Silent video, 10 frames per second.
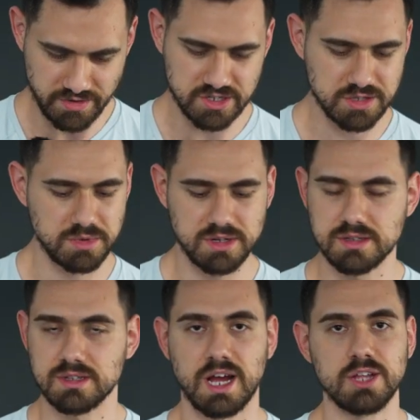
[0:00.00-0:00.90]

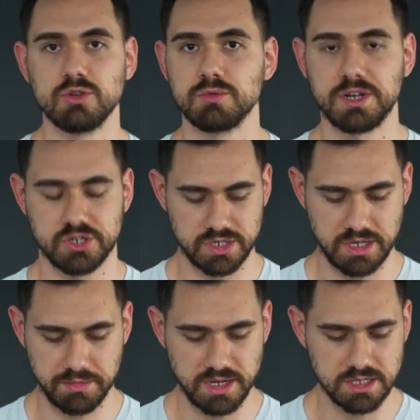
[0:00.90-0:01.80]
vegetables, I don't measure
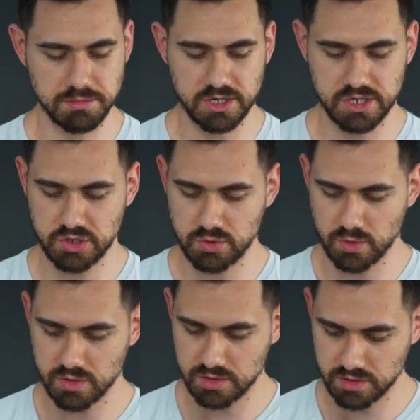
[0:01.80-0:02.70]
them, as much as you
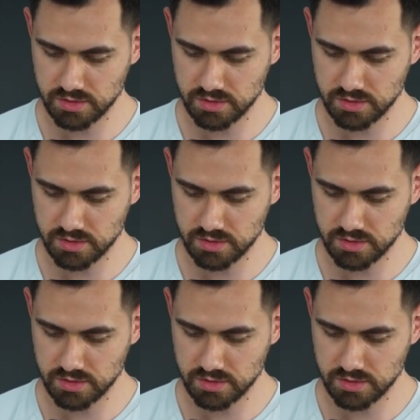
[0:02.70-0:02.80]
want.